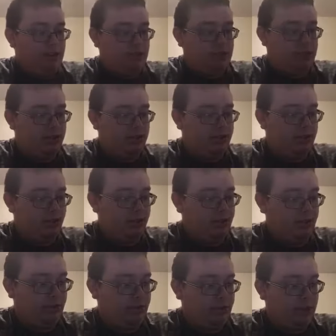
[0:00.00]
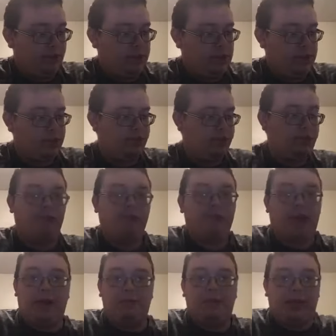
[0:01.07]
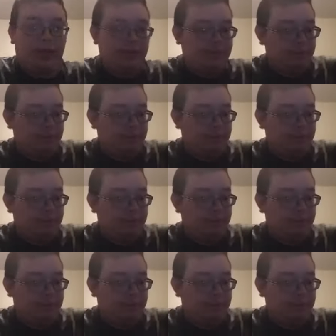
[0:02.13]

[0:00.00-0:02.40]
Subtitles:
sister for salvation for family.